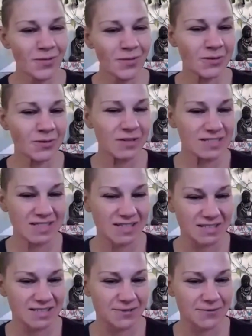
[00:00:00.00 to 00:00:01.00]
because that
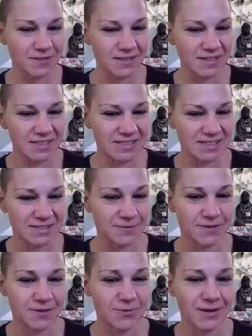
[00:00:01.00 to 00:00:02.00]
doesn't fit. It doesn't
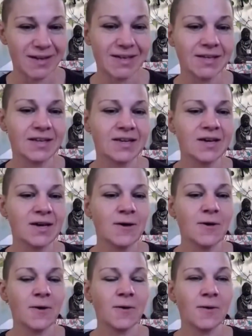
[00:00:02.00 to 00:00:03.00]
feel right.
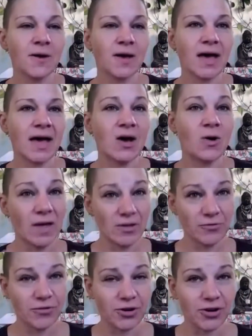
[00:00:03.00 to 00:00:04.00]

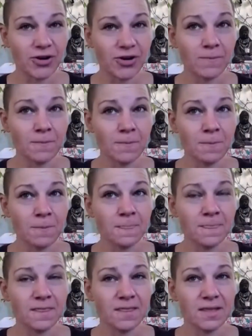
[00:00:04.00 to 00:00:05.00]
However,
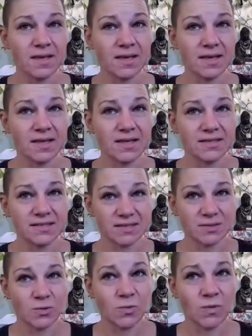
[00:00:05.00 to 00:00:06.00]
it's
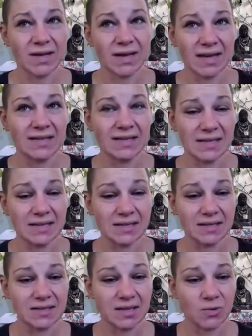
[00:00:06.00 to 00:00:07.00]
what I
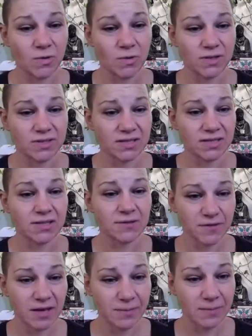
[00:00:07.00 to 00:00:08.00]
needed in order to
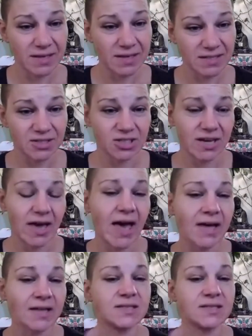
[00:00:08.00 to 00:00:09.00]
convey a message. I
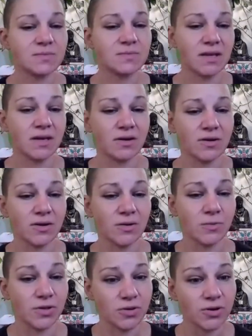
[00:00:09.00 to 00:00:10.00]
had to meet her
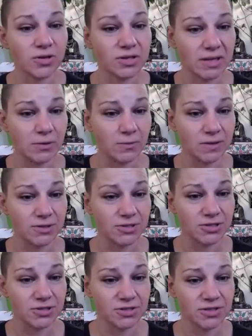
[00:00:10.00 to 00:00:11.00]
with her language.